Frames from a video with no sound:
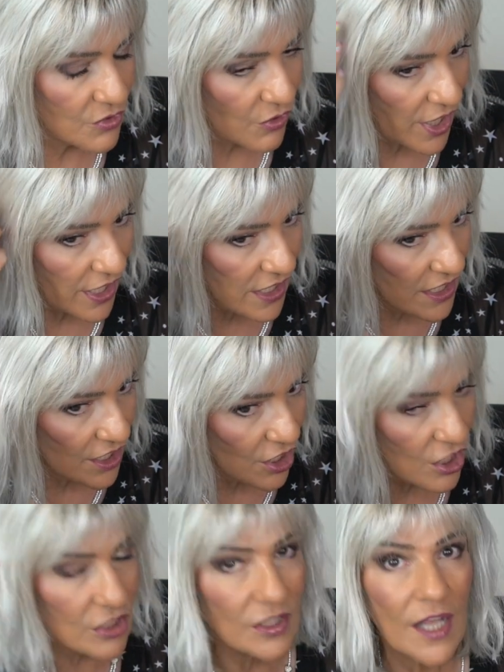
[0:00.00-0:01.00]
gray
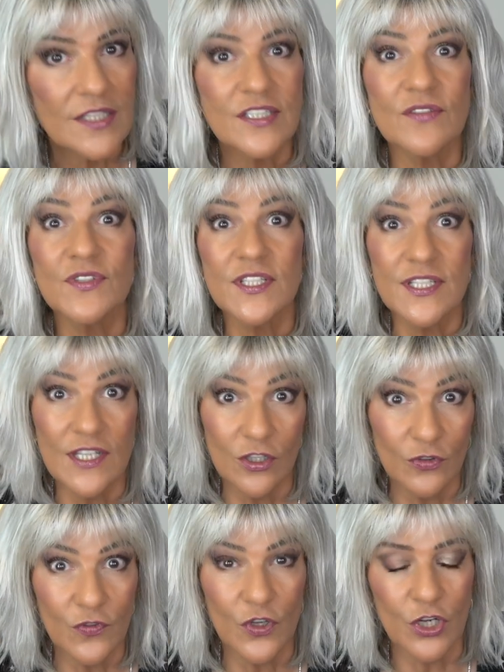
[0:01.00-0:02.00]
here, lots of
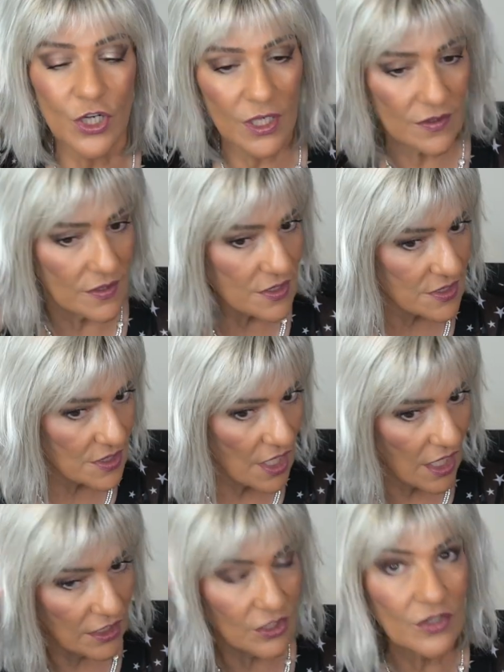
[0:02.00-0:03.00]
silver in this
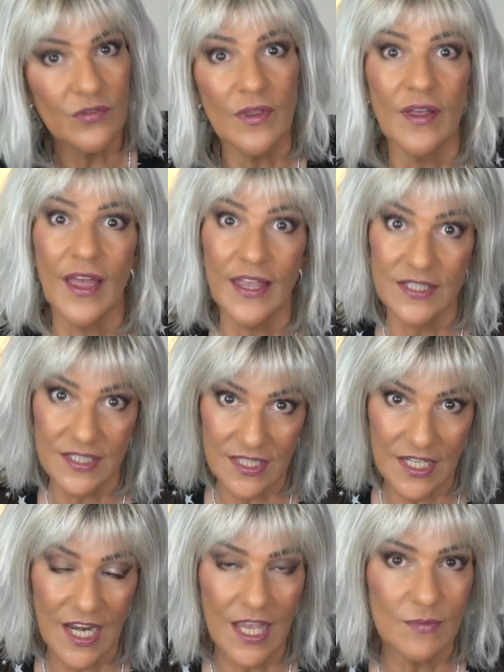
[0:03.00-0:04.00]
color, hence
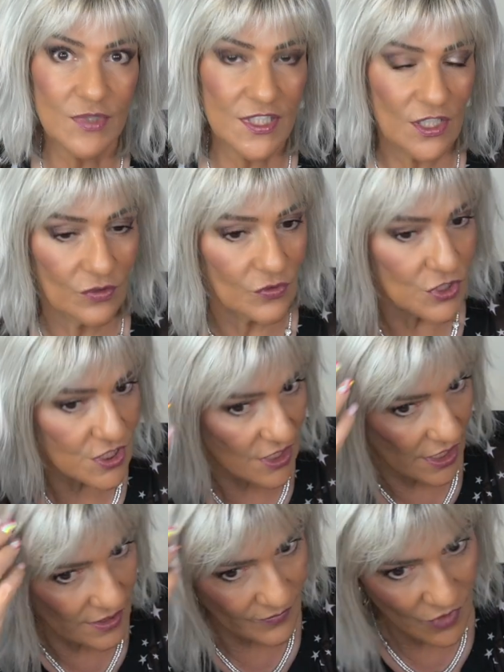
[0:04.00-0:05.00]
the name Silver
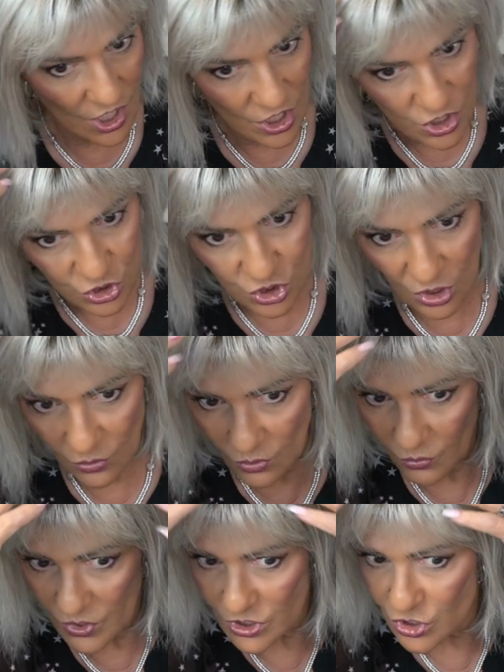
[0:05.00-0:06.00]
Sun. So
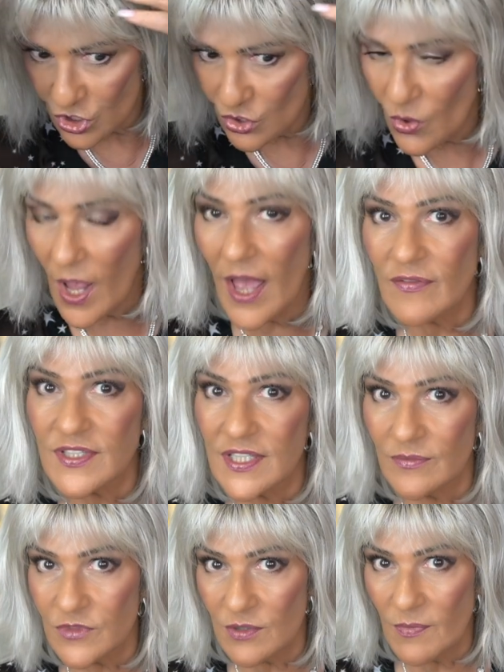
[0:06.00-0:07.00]
we do have
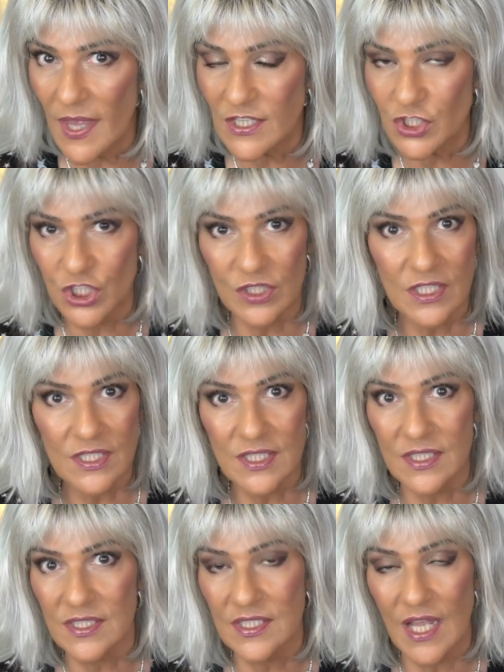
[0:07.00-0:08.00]
some dimension. This
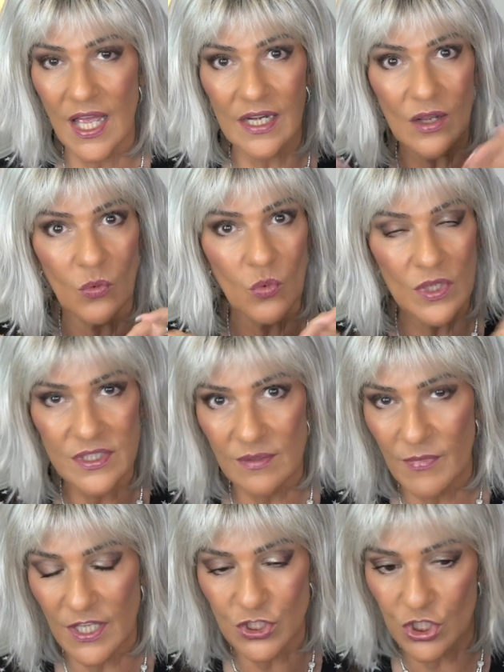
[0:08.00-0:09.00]
is not a
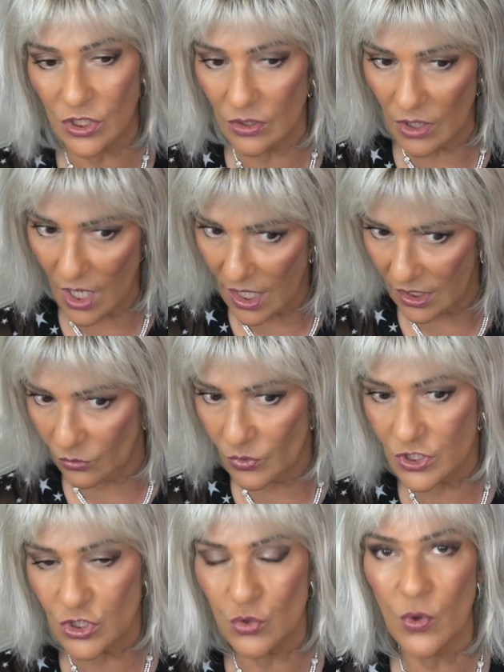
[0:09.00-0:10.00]
one-dimensional color.
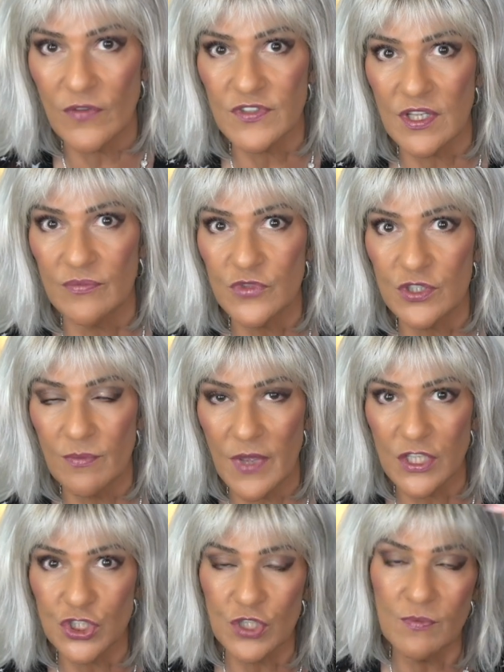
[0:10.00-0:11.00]
We do have some
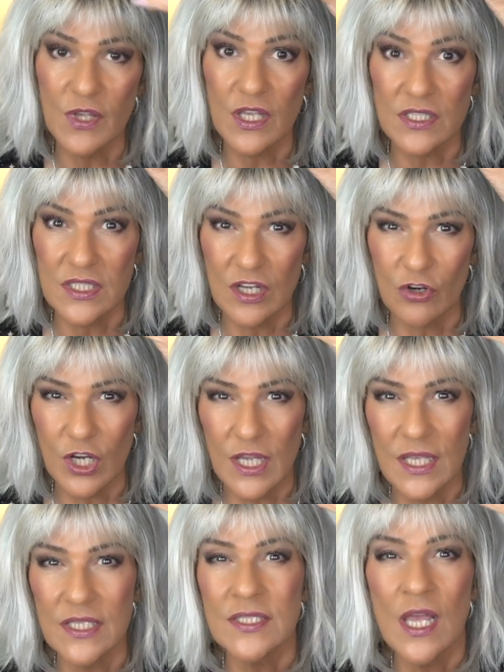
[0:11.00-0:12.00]
dimension because there
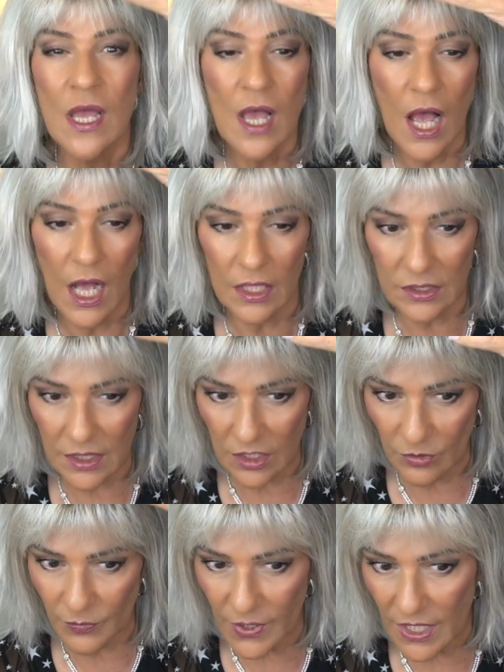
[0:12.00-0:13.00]
is a
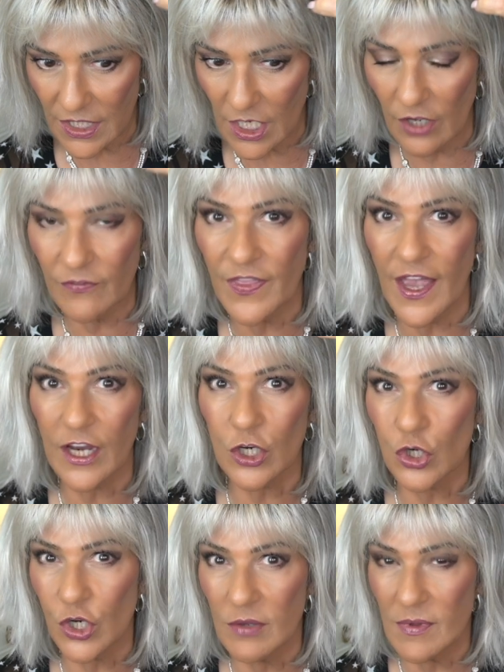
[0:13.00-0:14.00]
little bit of that
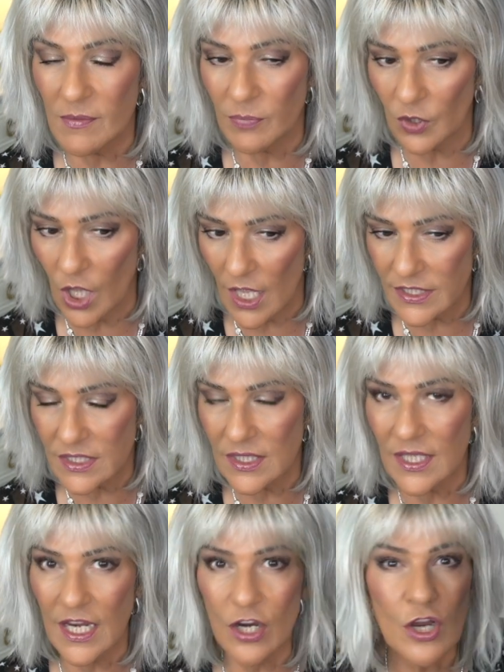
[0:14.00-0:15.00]
creamy blonde in
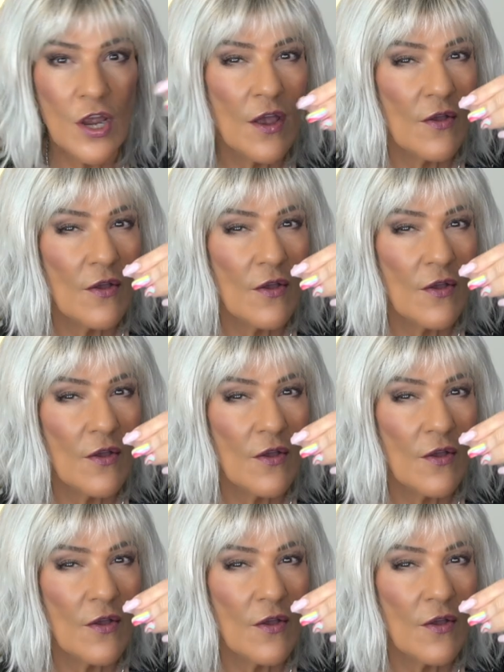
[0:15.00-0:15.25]
there.